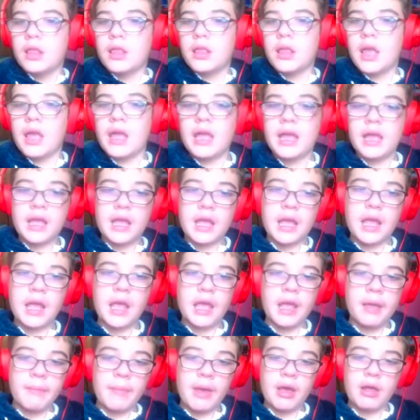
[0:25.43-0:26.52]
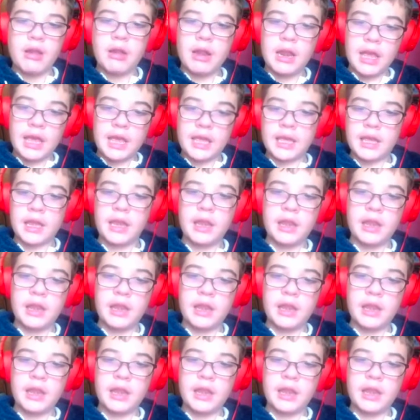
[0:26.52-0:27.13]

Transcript: they came out like